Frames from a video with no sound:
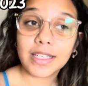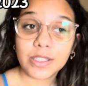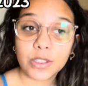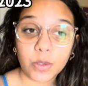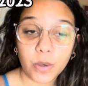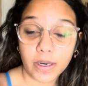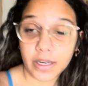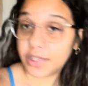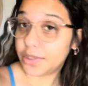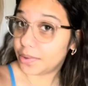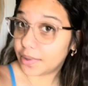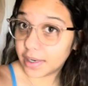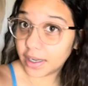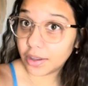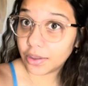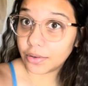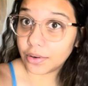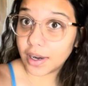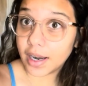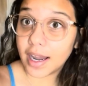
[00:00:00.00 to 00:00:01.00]

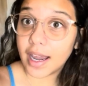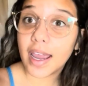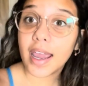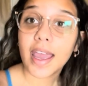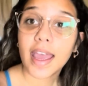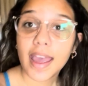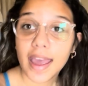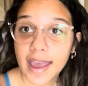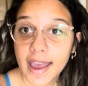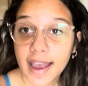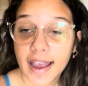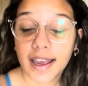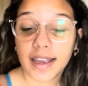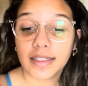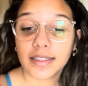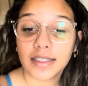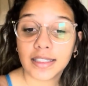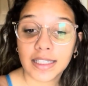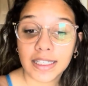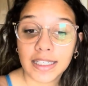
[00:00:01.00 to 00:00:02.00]
2023,
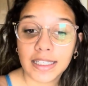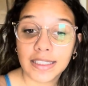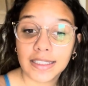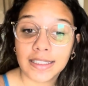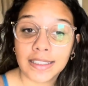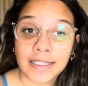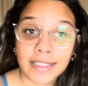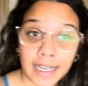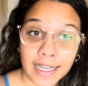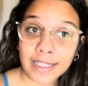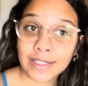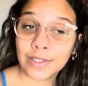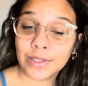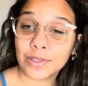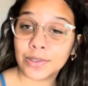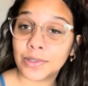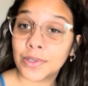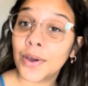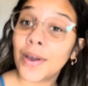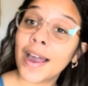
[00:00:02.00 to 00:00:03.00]
and it is day
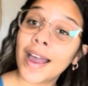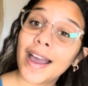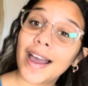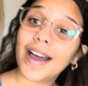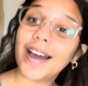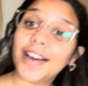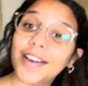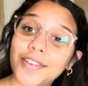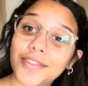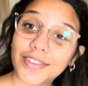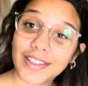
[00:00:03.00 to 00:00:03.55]
two of